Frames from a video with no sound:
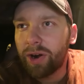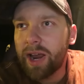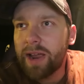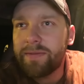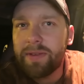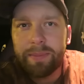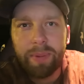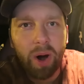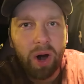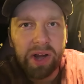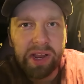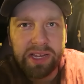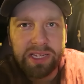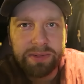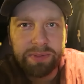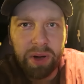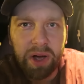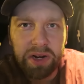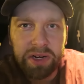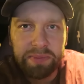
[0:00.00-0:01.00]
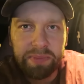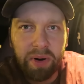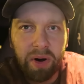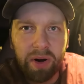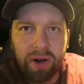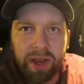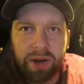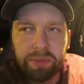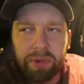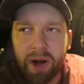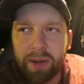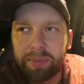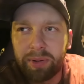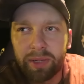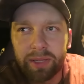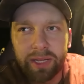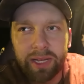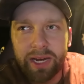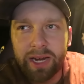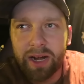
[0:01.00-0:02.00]
gravy parking spot to park in when I
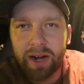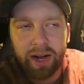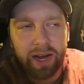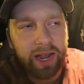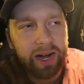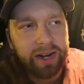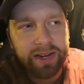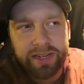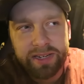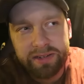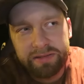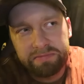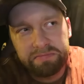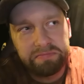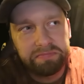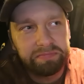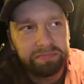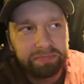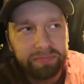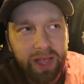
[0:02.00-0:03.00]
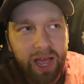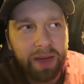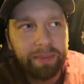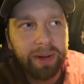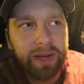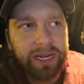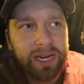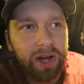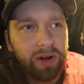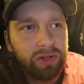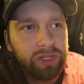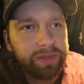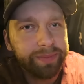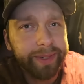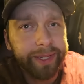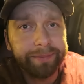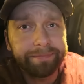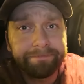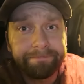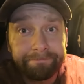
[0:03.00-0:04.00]
pulled in here. I kind of had my doubts,
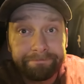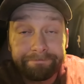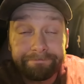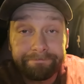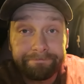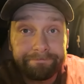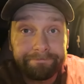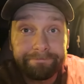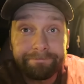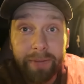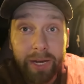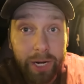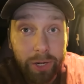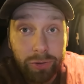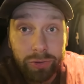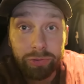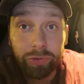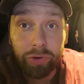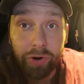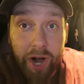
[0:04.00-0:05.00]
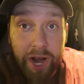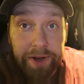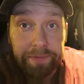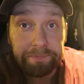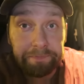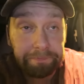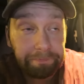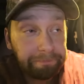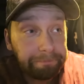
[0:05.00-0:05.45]
but my doubts were right.